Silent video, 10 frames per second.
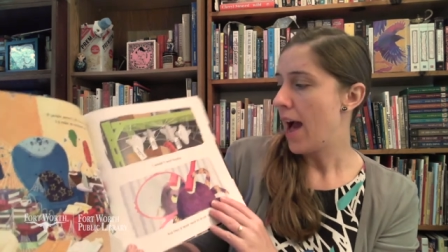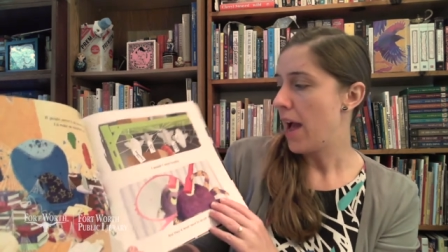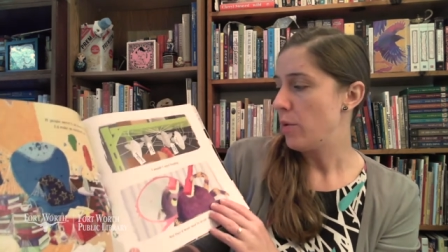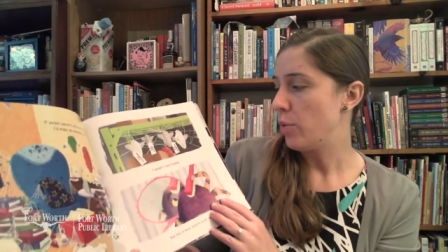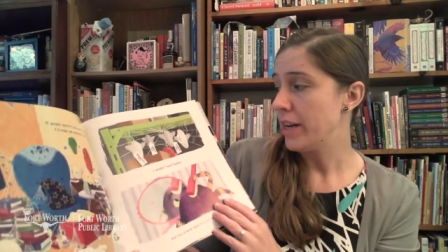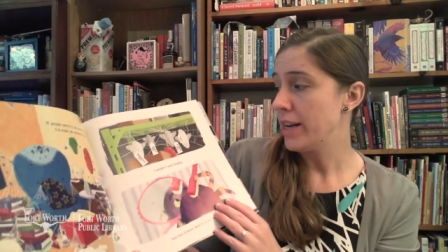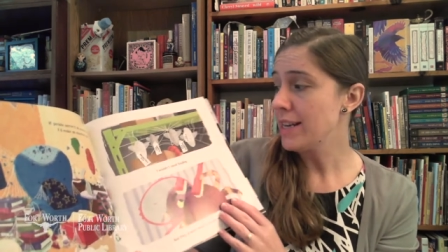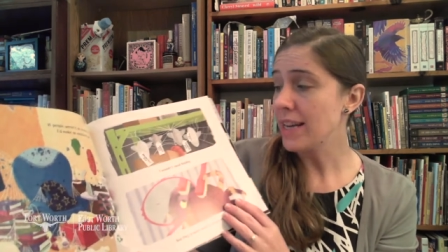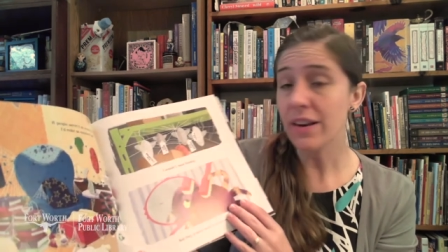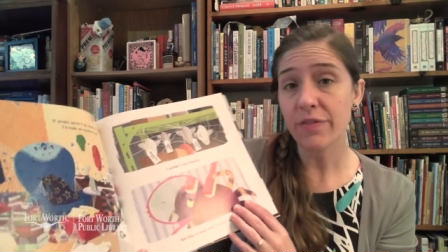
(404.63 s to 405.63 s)
I wouldn't
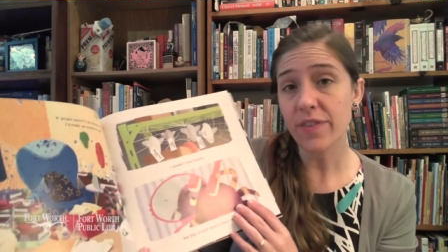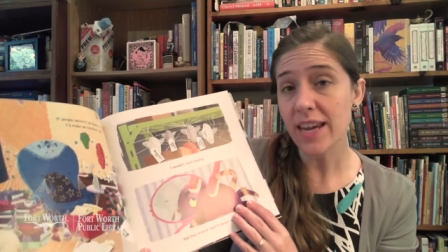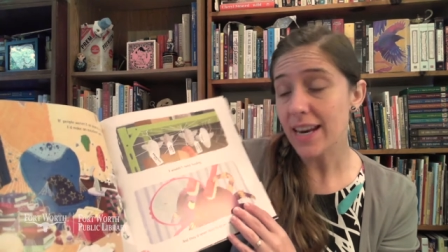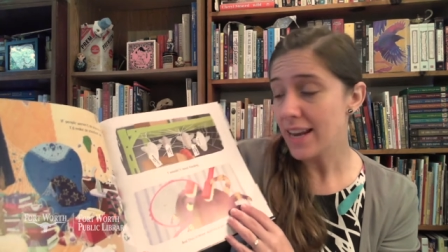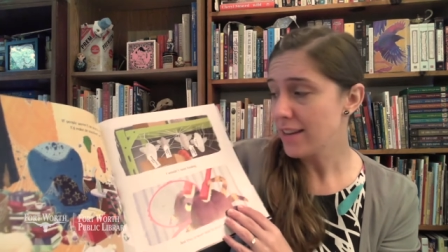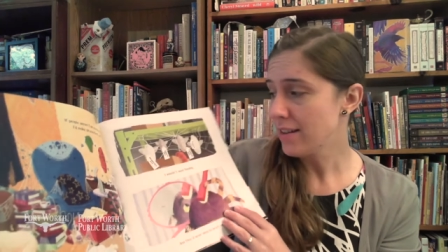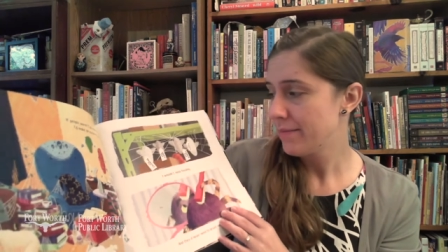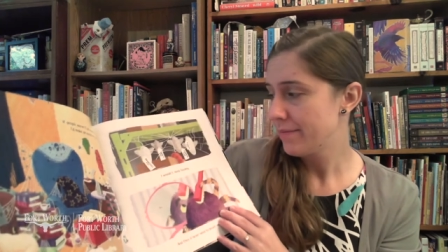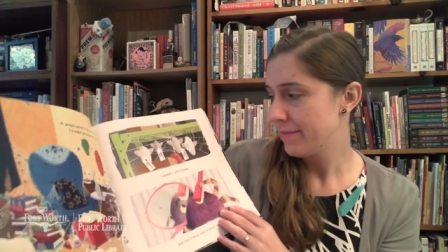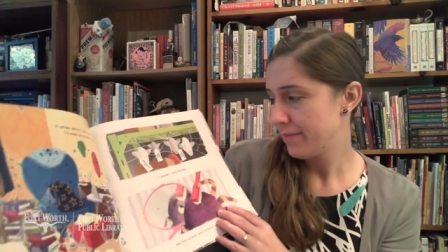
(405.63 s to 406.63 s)
need feeding.
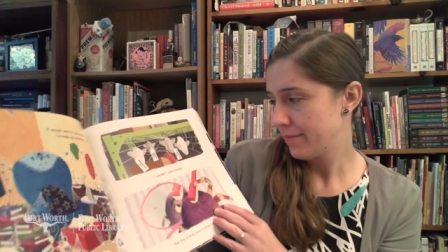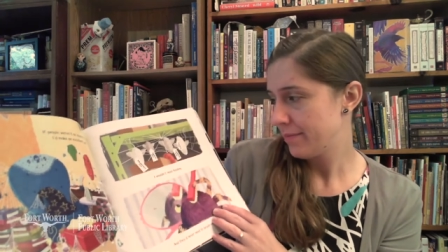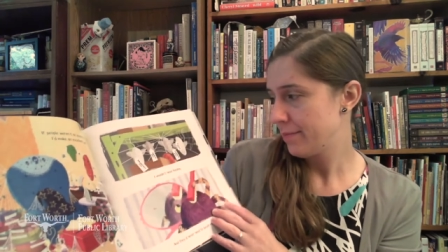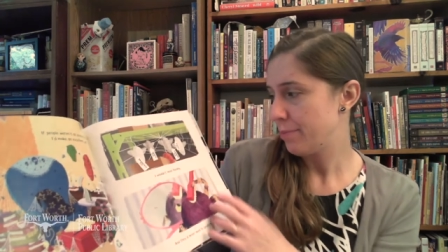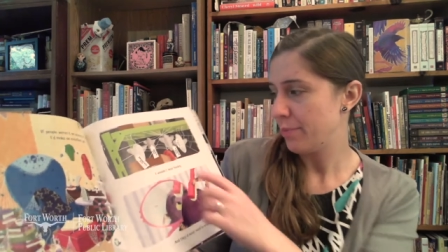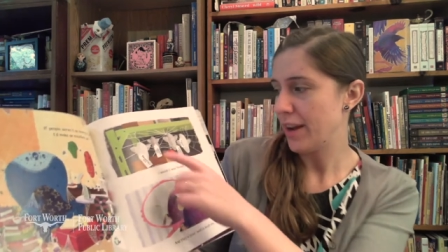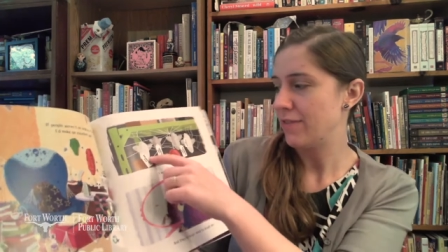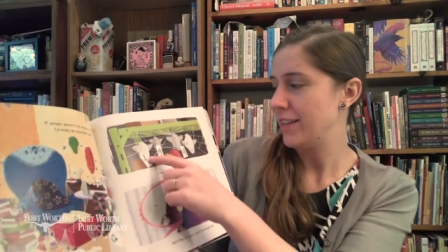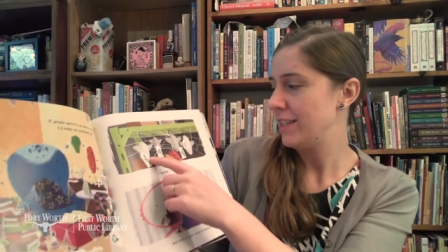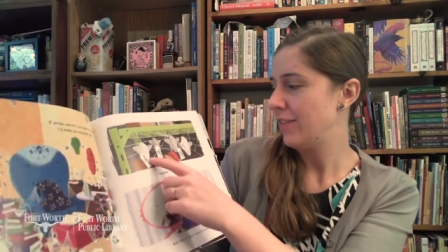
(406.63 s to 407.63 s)

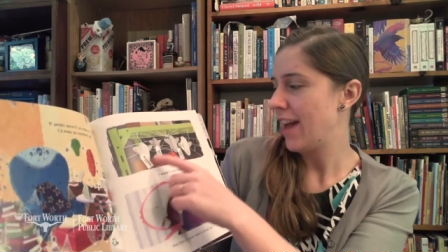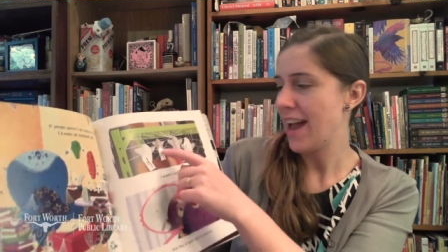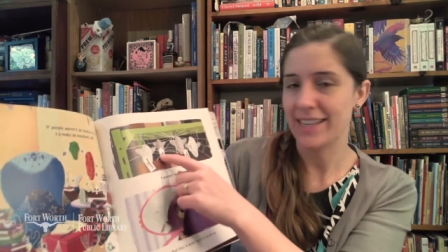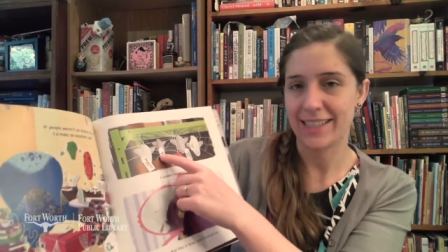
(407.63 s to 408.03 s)
Breakfast fly,